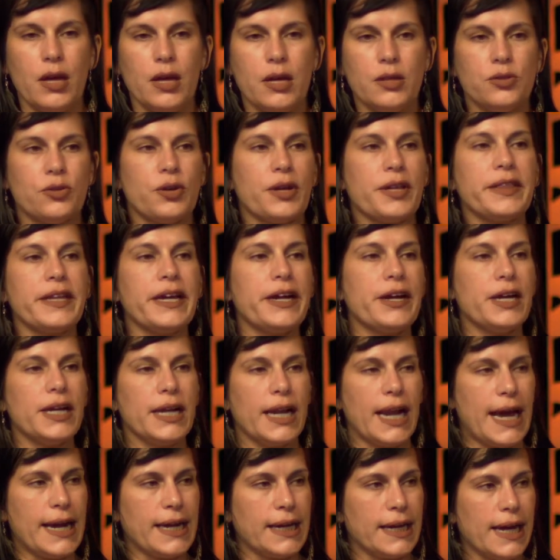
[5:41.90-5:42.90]
North
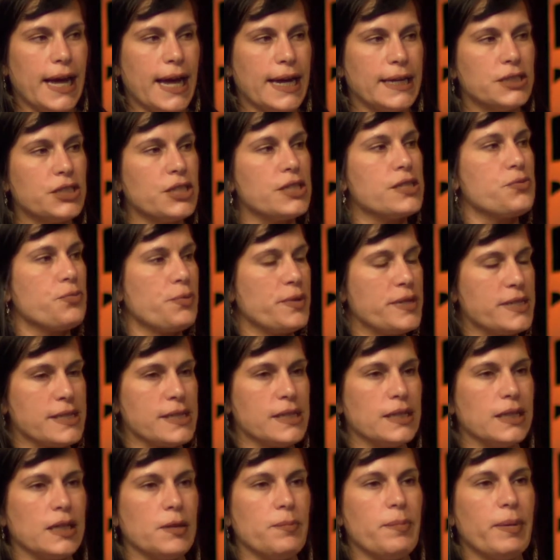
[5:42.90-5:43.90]
Carolina had just
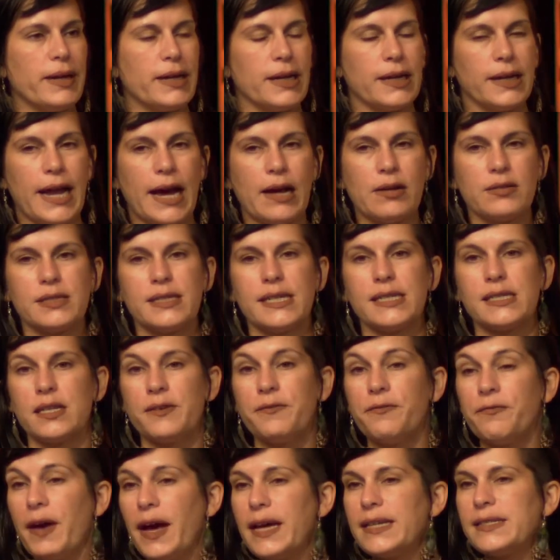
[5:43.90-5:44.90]
recently been announced as the
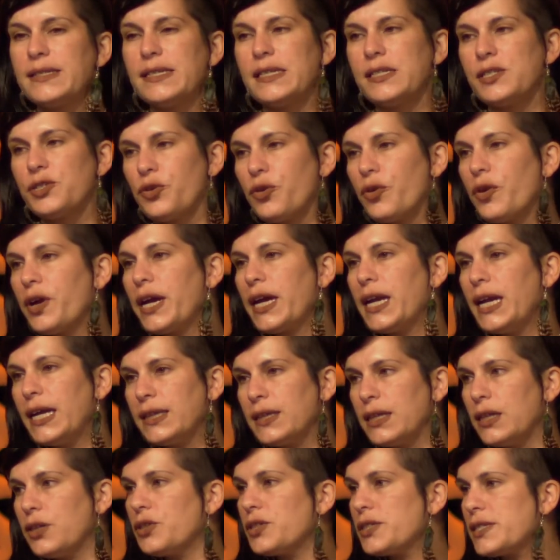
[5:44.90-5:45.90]
fastest growing
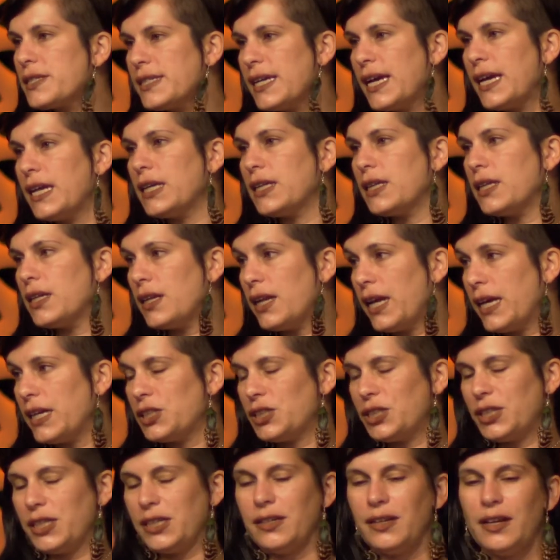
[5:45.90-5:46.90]
Latino state in the
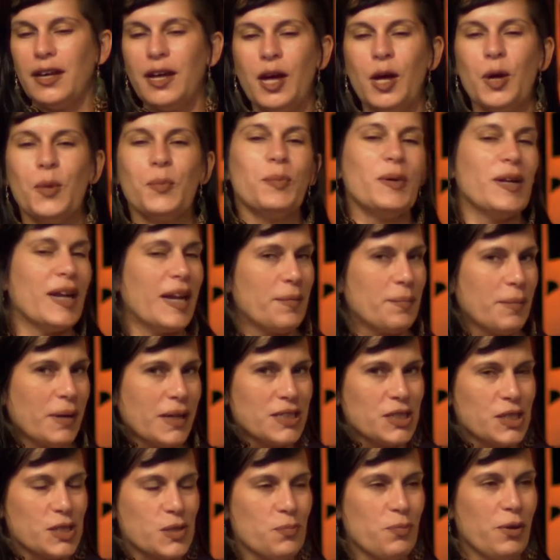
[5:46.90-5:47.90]
nation. But let me
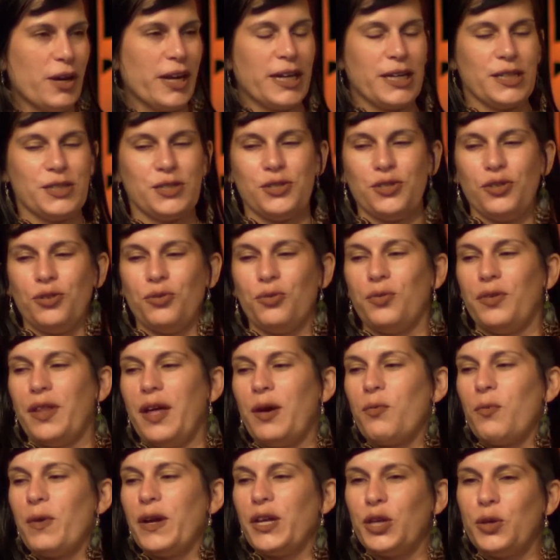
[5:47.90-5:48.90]
just break it to you
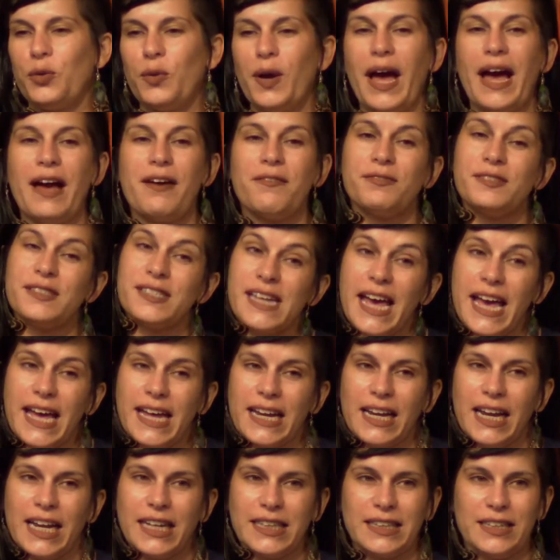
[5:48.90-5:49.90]
that when you have
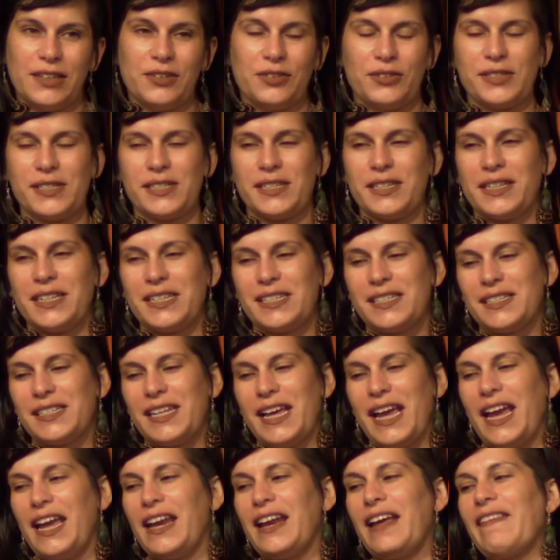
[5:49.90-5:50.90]
10 Latinos in the
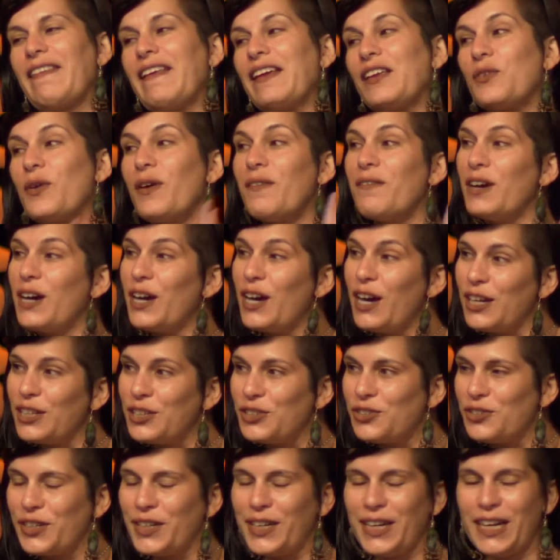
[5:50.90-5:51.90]
state and then you have
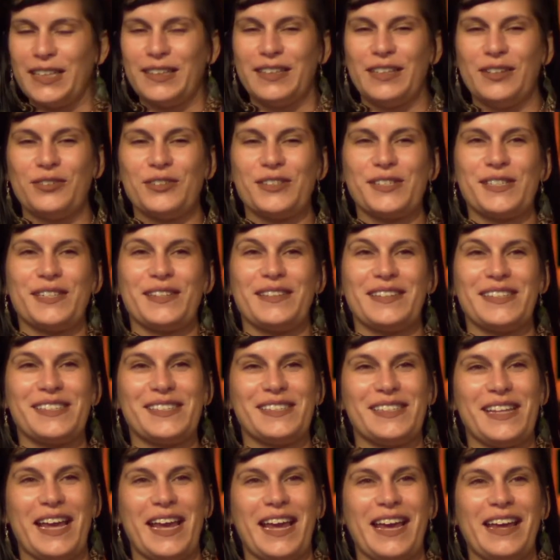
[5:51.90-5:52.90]
100 Latinos in the
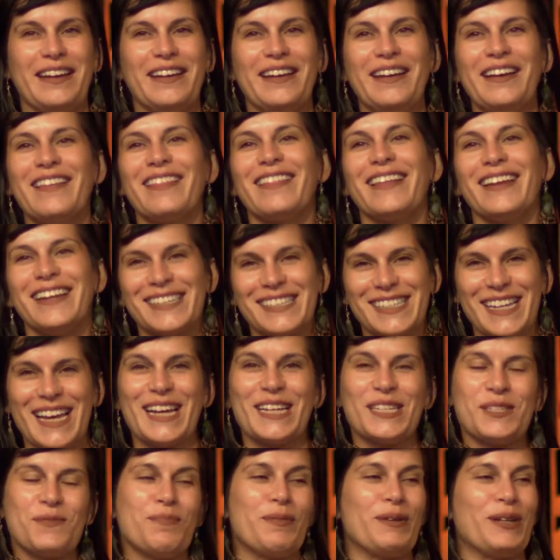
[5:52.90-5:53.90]
state, that is
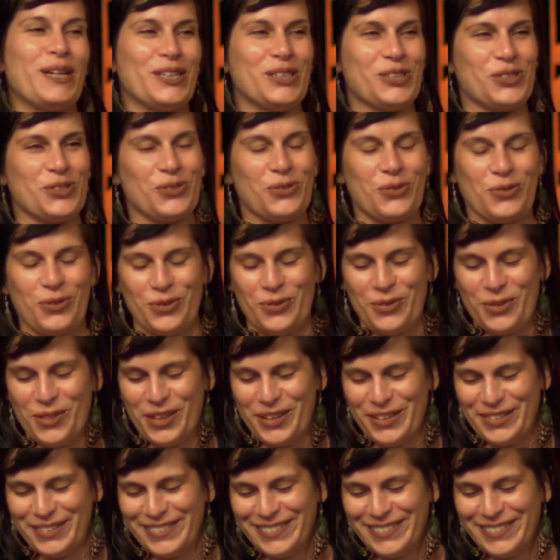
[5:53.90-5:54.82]
exponential growth.